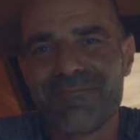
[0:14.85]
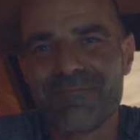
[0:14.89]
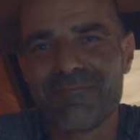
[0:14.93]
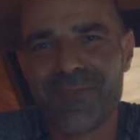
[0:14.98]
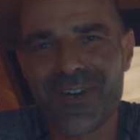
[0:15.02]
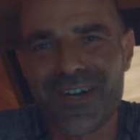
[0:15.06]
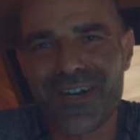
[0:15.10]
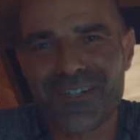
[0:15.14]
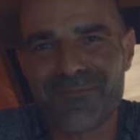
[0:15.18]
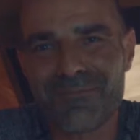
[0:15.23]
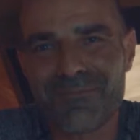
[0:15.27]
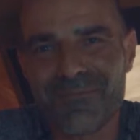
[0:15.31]

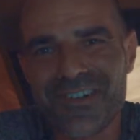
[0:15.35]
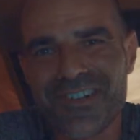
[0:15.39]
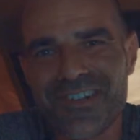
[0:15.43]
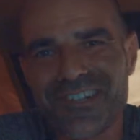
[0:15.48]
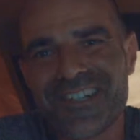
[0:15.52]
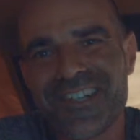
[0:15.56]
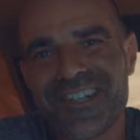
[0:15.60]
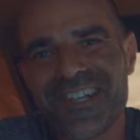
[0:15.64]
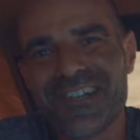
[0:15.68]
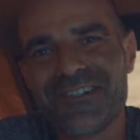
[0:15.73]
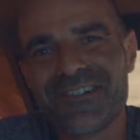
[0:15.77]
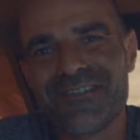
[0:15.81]

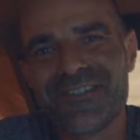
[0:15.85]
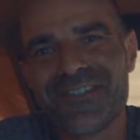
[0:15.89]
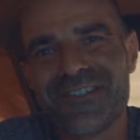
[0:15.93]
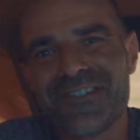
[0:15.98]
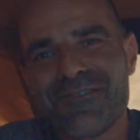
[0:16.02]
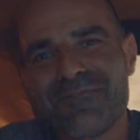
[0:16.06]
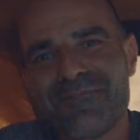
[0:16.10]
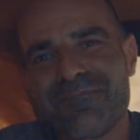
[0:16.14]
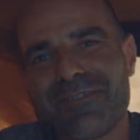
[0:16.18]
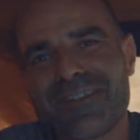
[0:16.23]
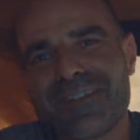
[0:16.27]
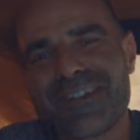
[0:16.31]
perspective, a
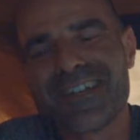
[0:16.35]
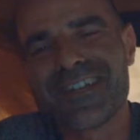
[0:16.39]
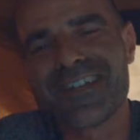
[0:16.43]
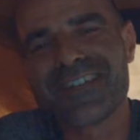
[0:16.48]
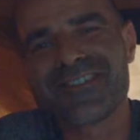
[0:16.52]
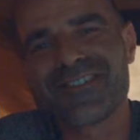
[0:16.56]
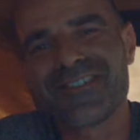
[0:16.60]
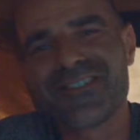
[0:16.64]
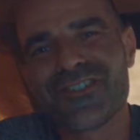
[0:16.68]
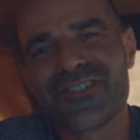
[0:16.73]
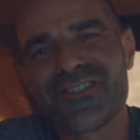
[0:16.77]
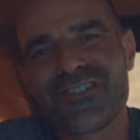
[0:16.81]
new place
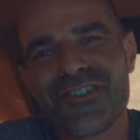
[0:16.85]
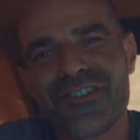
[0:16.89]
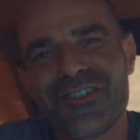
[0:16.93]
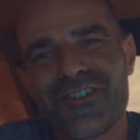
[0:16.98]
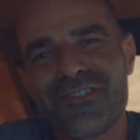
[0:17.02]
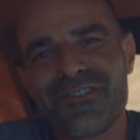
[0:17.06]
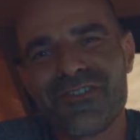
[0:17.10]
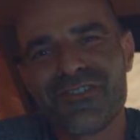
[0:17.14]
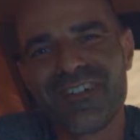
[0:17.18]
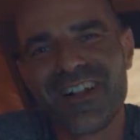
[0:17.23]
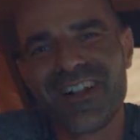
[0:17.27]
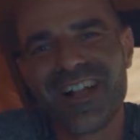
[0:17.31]
to
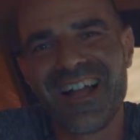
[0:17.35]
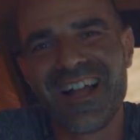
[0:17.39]
show.